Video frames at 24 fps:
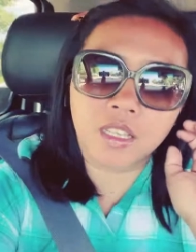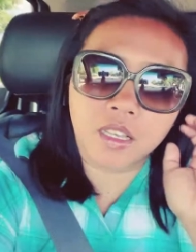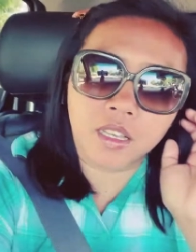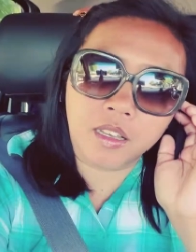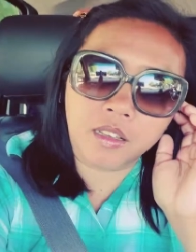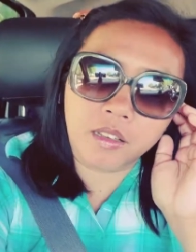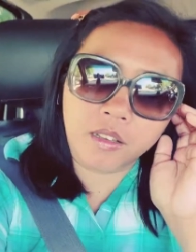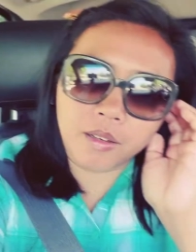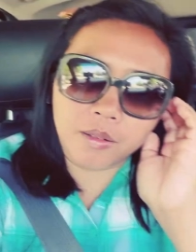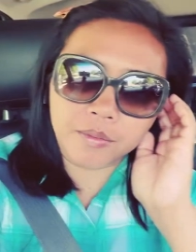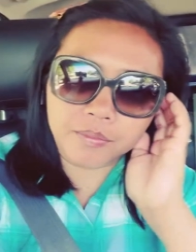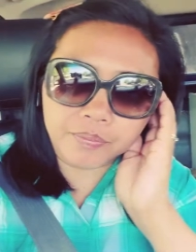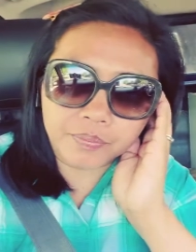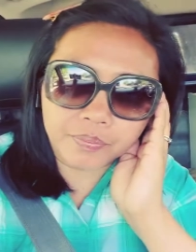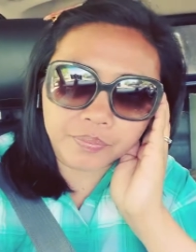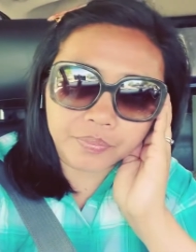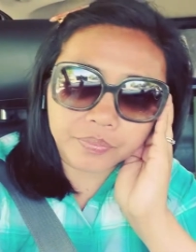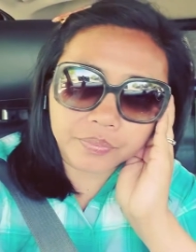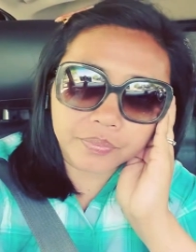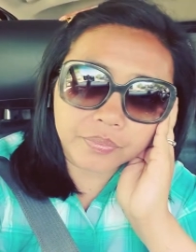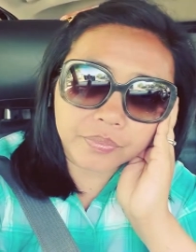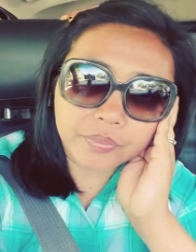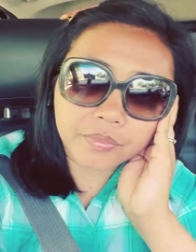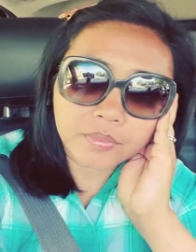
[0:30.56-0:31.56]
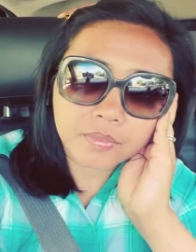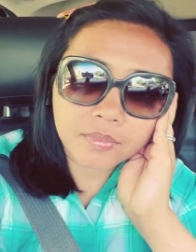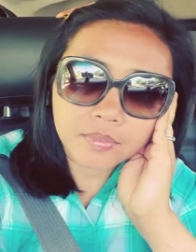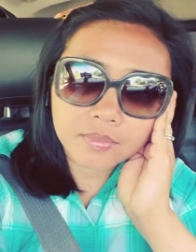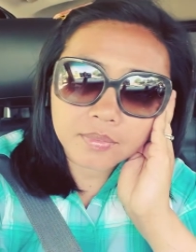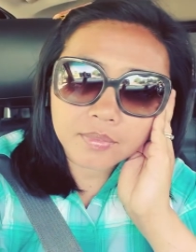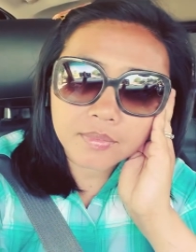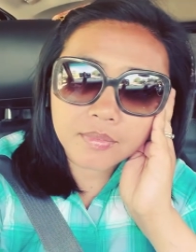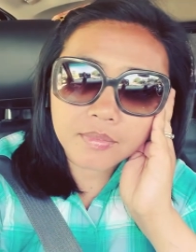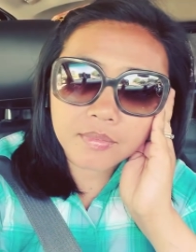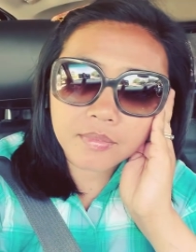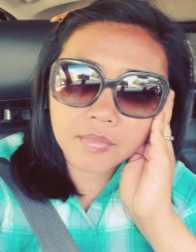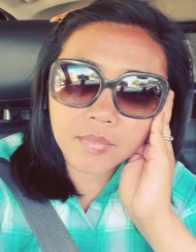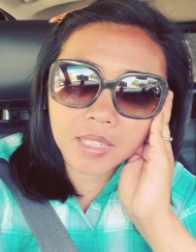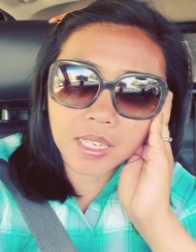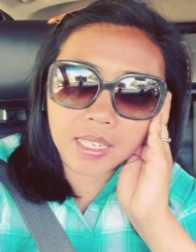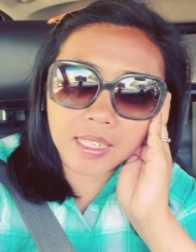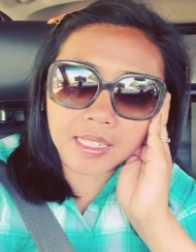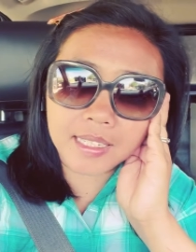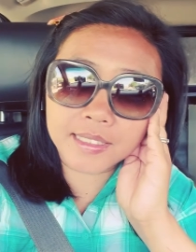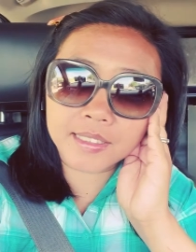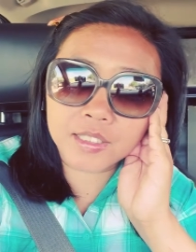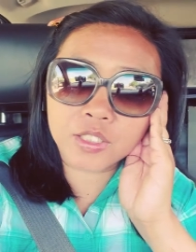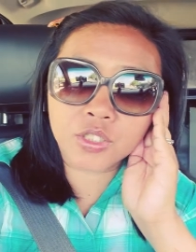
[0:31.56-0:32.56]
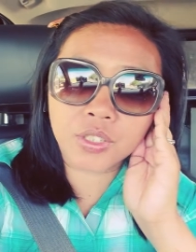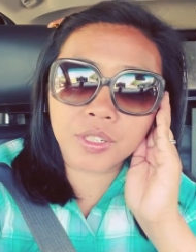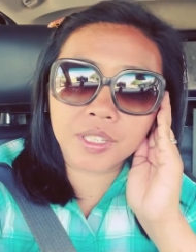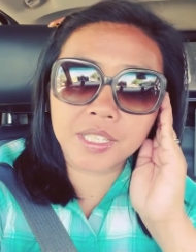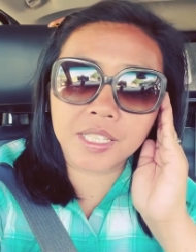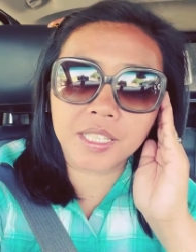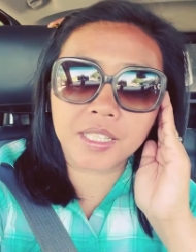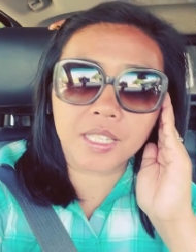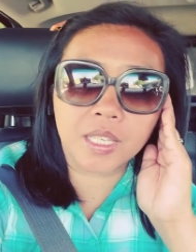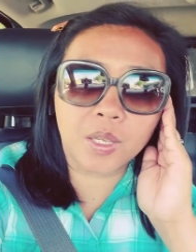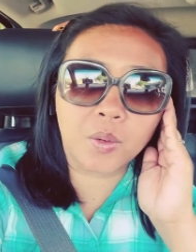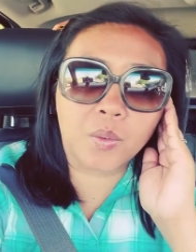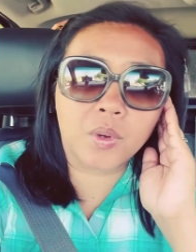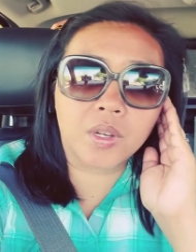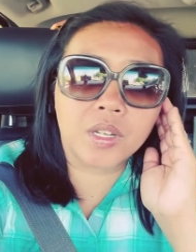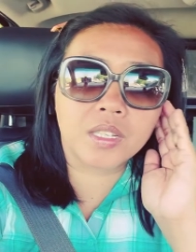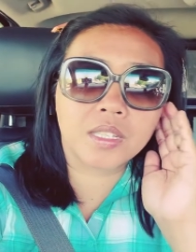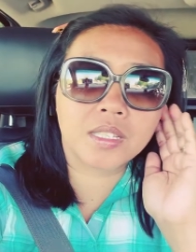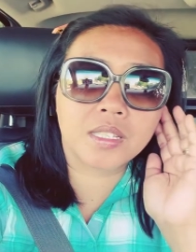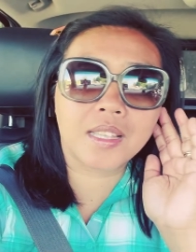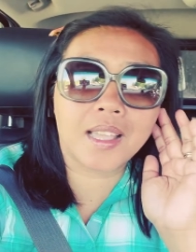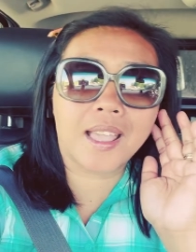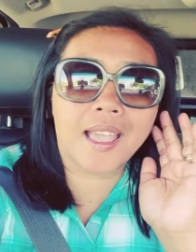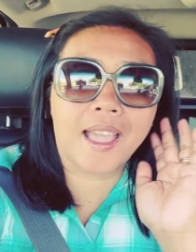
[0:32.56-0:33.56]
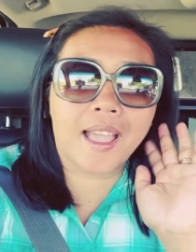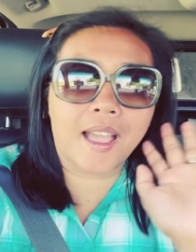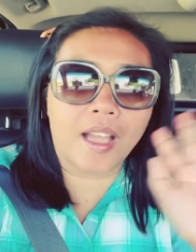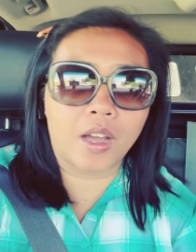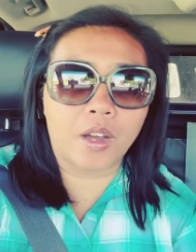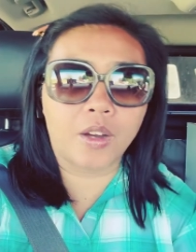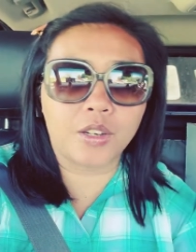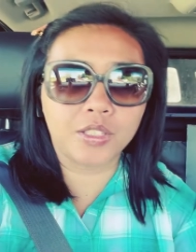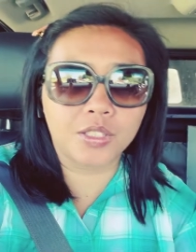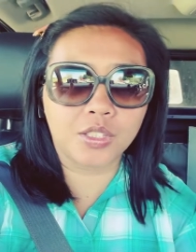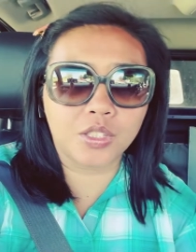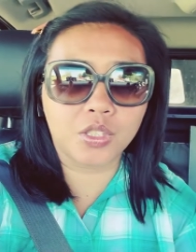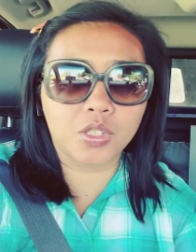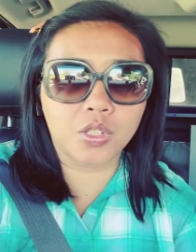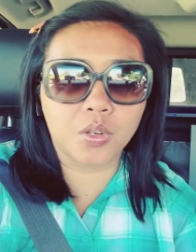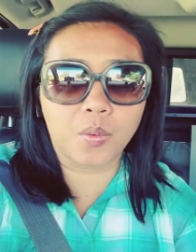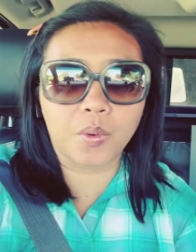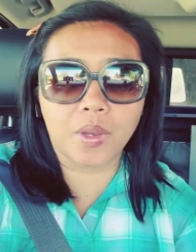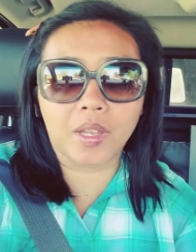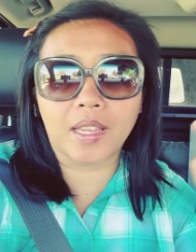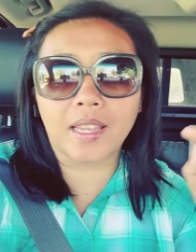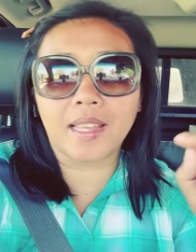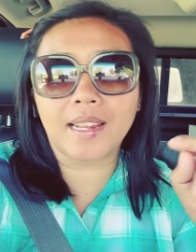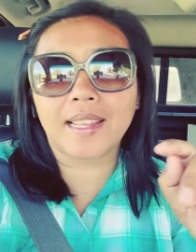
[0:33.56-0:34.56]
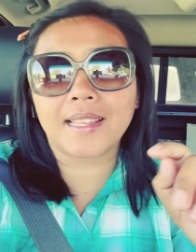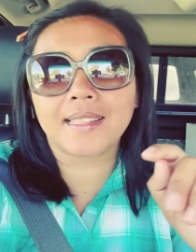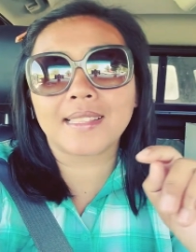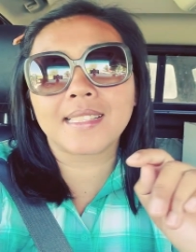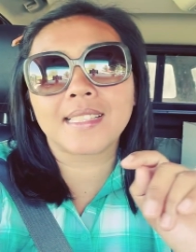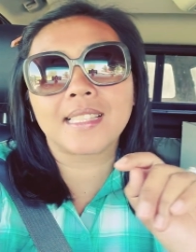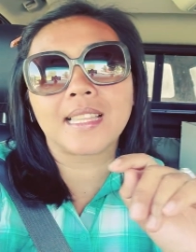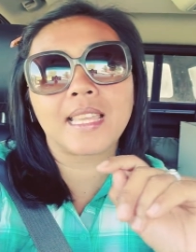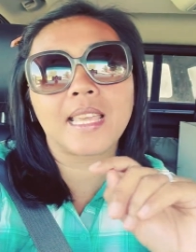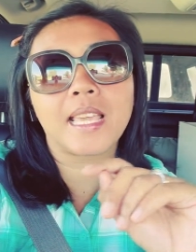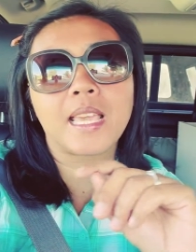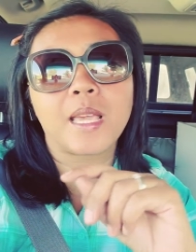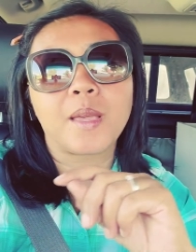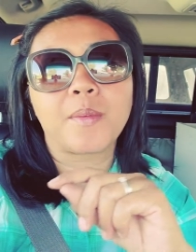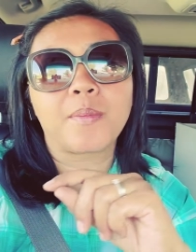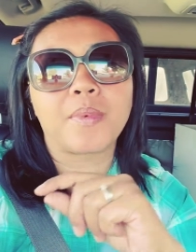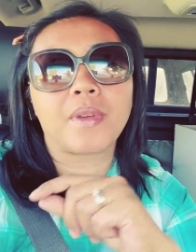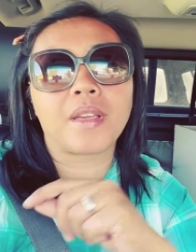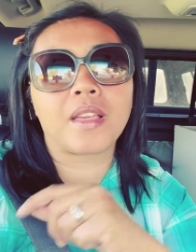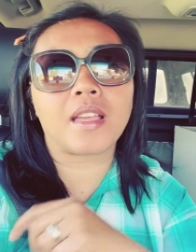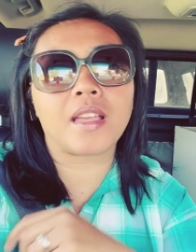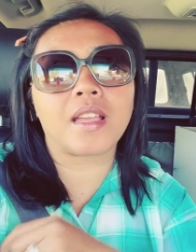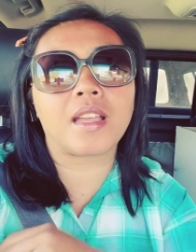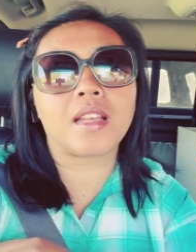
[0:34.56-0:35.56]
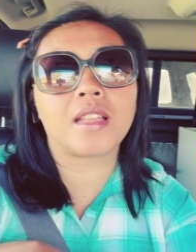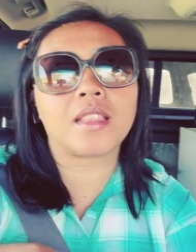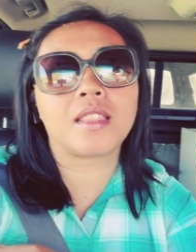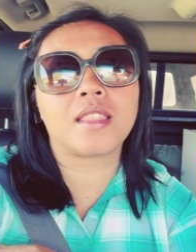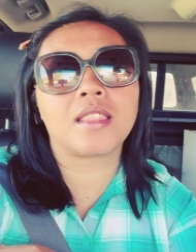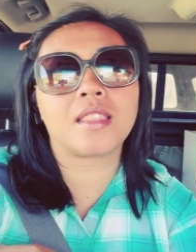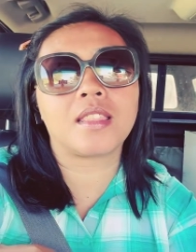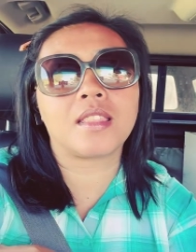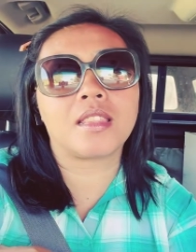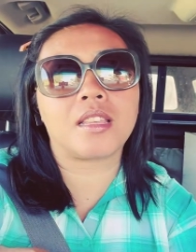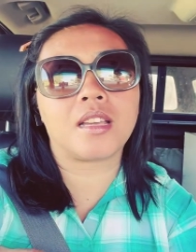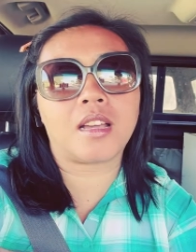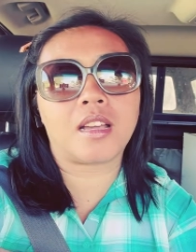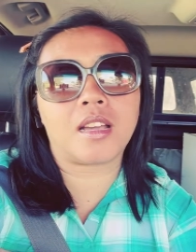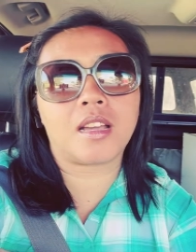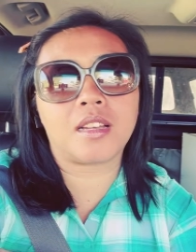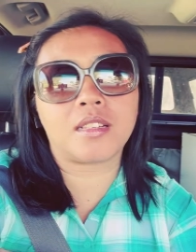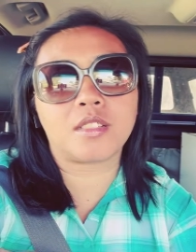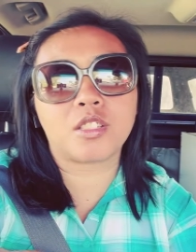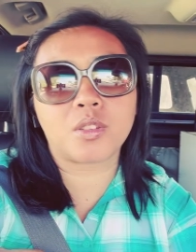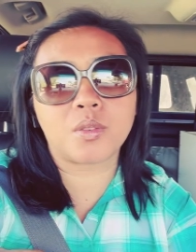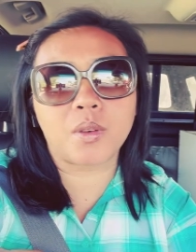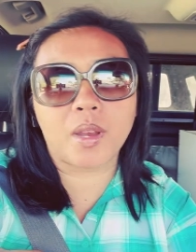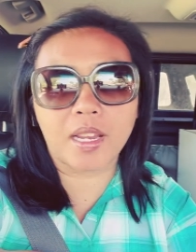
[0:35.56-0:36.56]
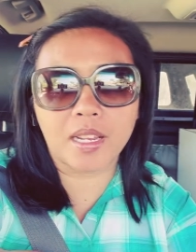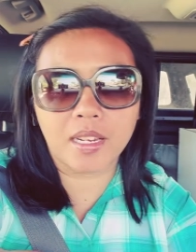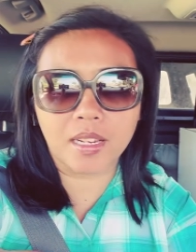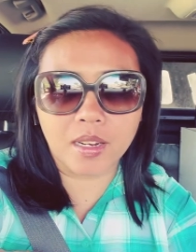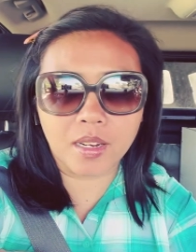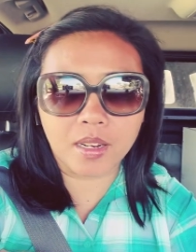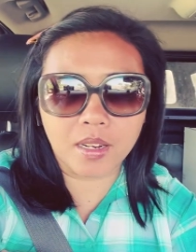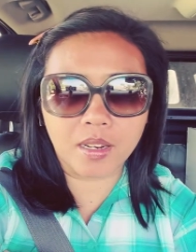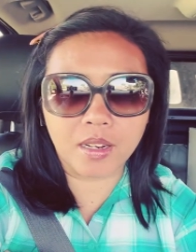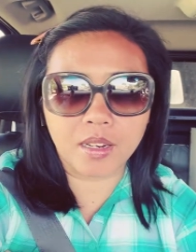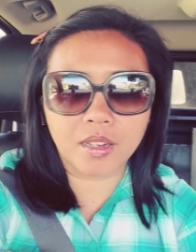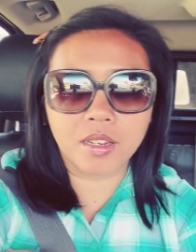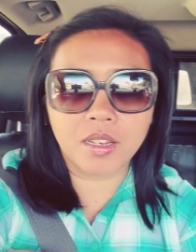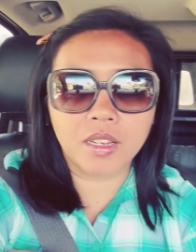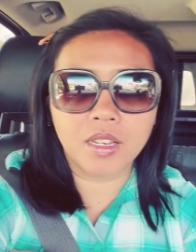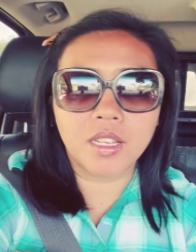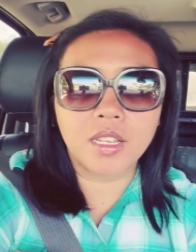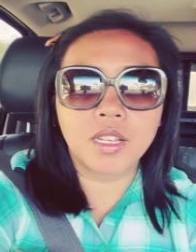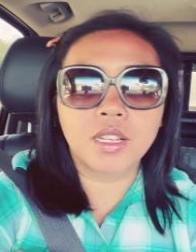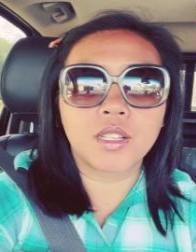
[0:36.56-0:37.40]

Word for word: um, electricity was out so we cannot sleep in the trailer